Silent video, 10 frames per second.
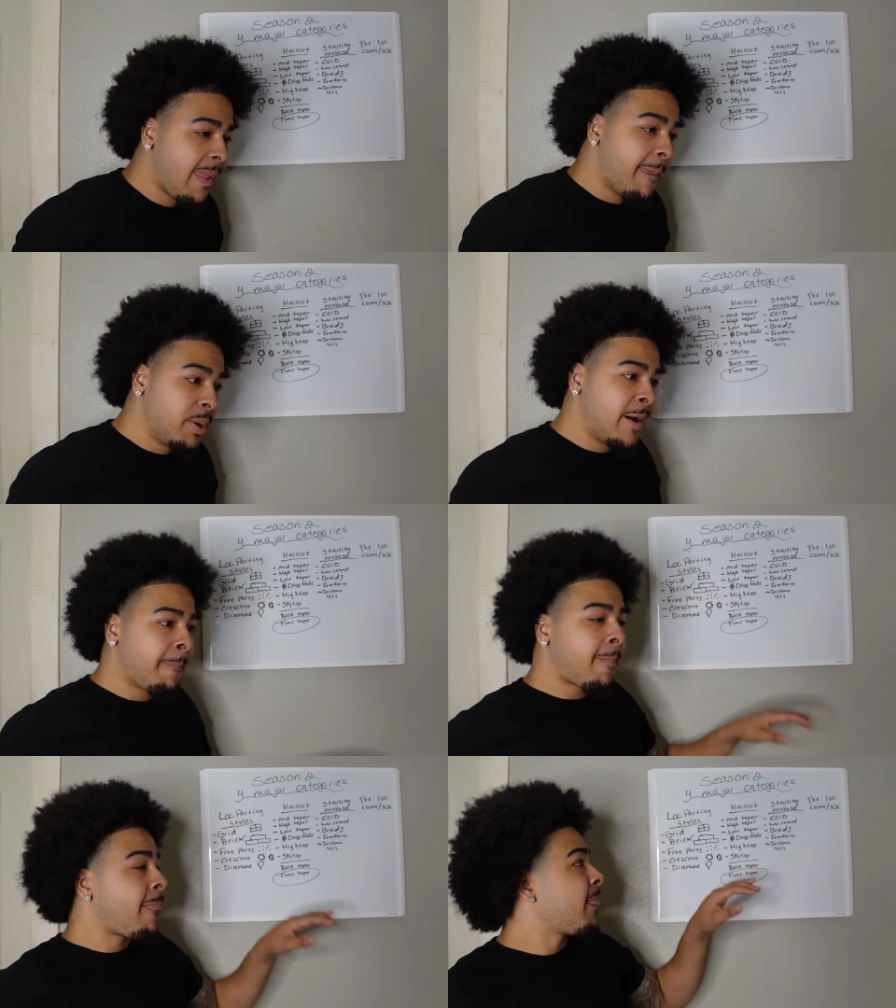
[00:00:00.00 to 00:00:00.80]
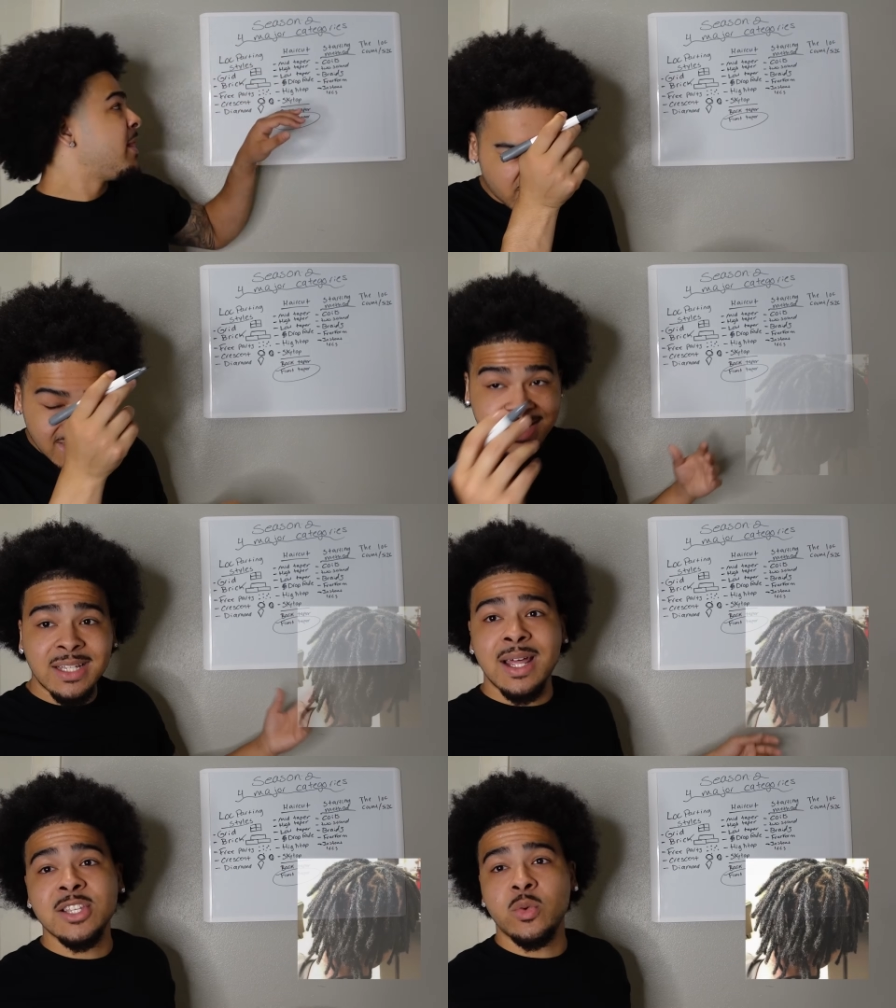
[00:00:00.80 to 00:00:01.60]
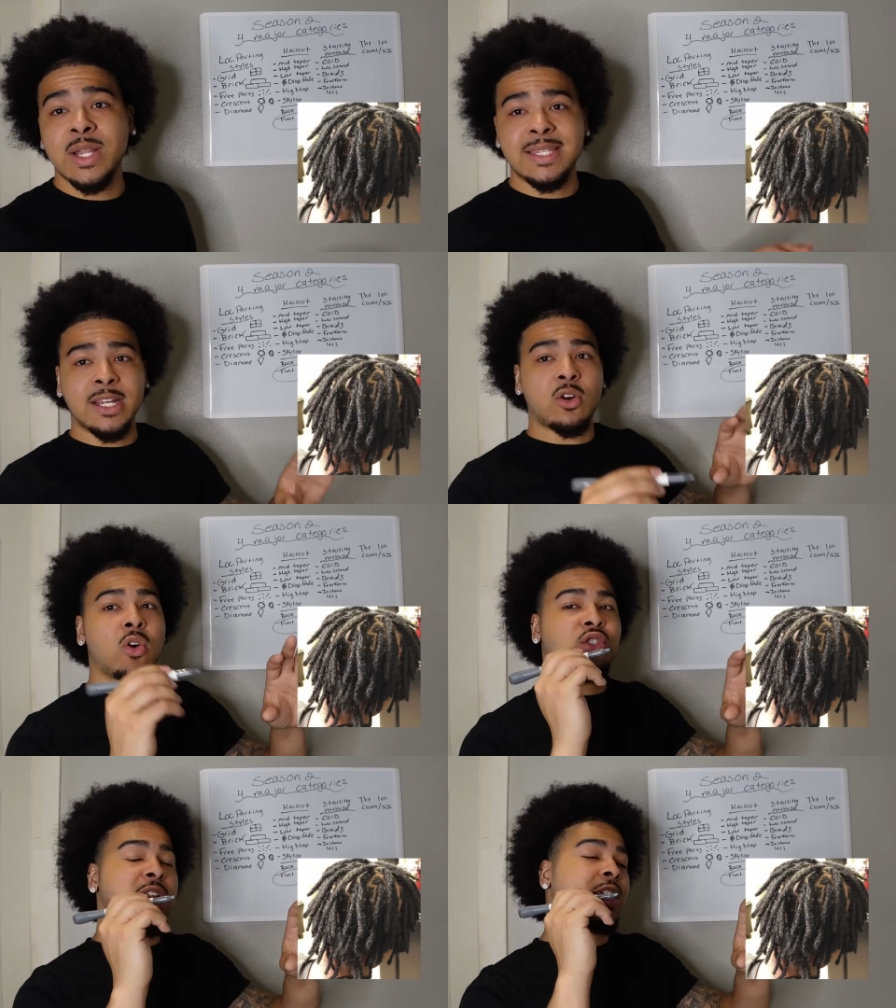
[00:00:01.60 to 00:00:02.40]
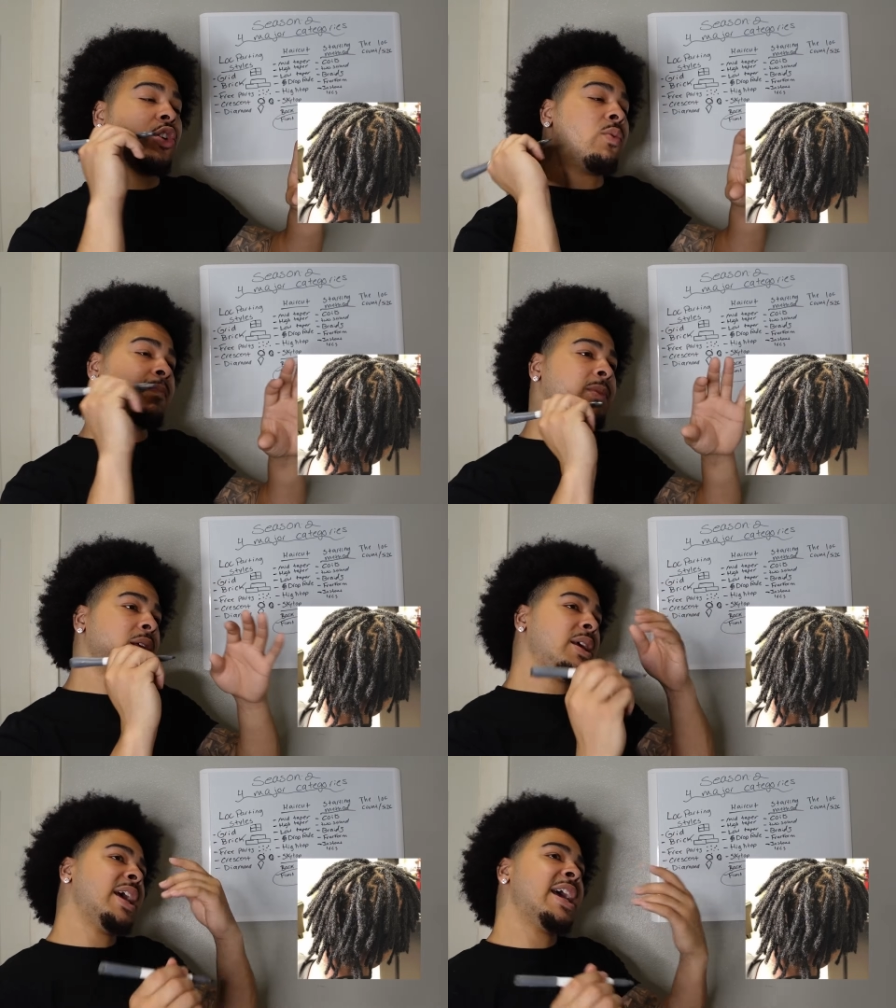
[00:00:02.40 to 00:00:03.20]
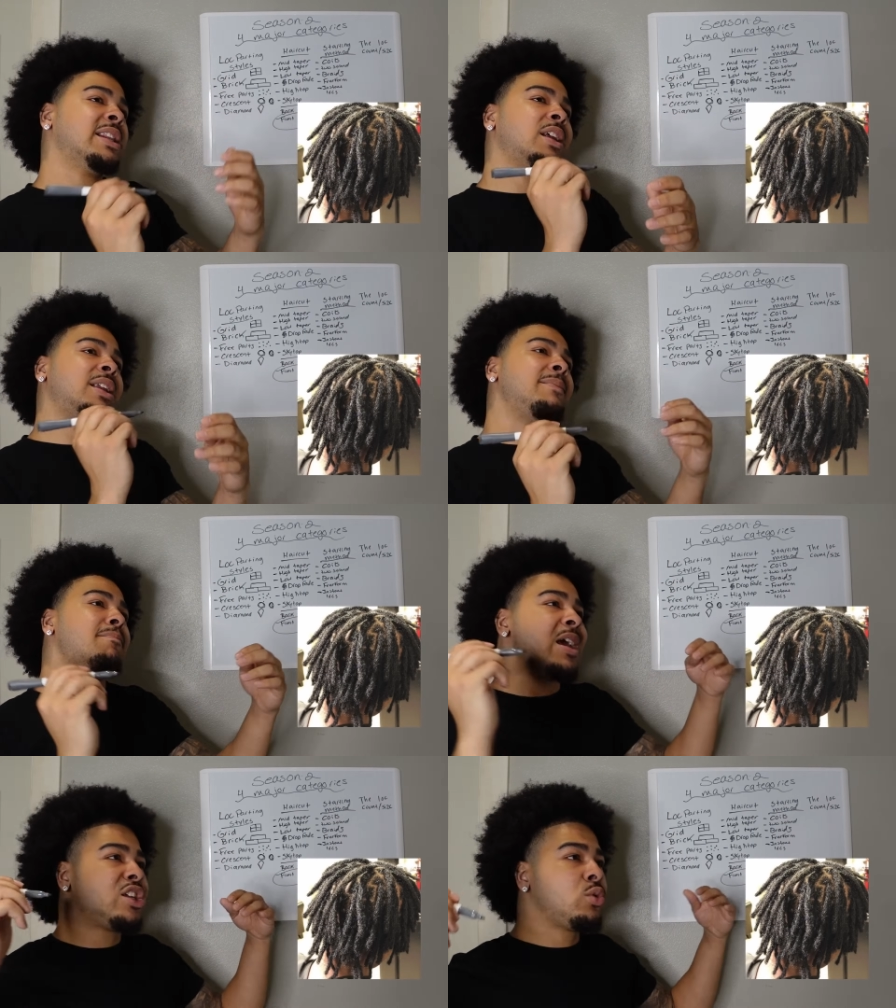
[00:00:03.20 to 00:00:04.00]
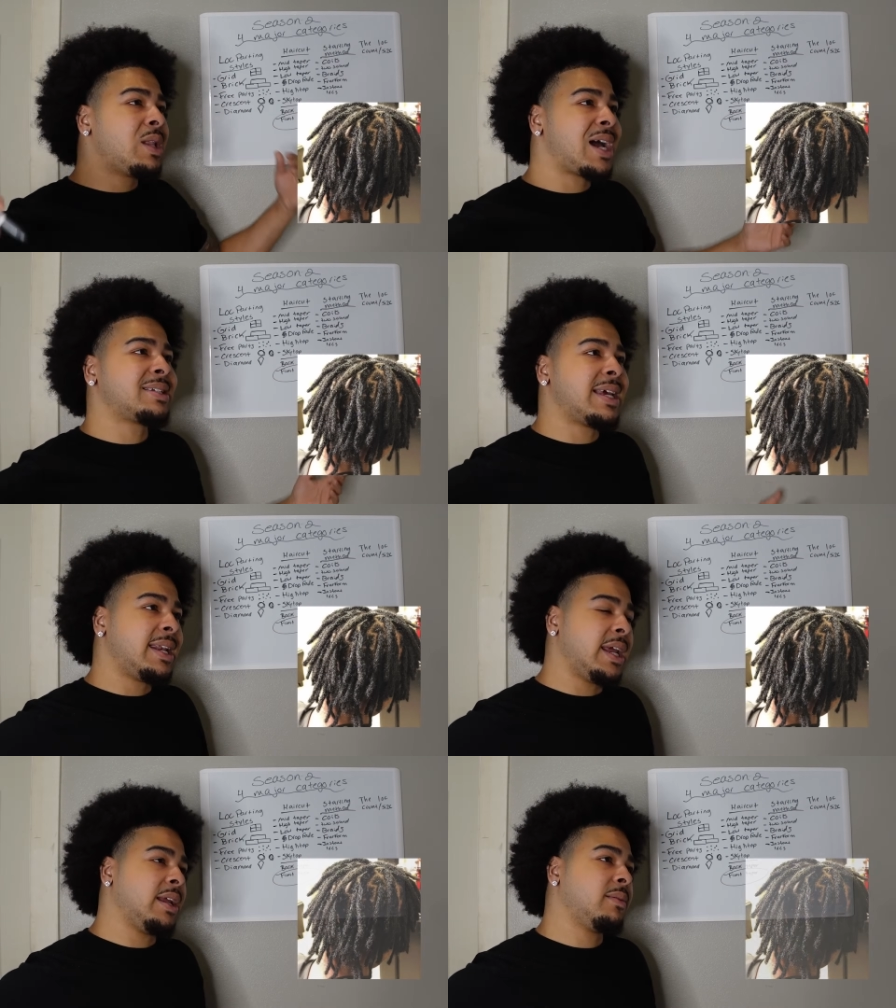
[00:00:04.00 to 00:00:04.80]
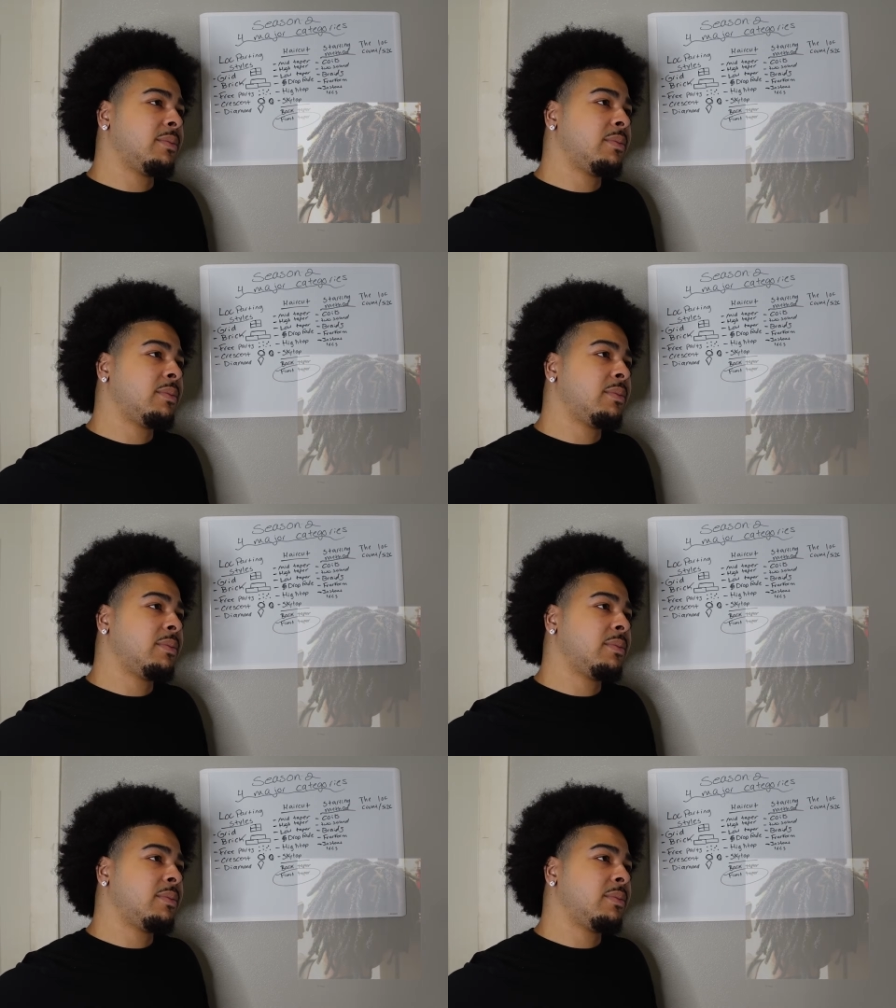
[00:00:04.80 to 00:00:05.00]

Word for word: But instant locks are when I take a crochet needle and literally make you locks that day.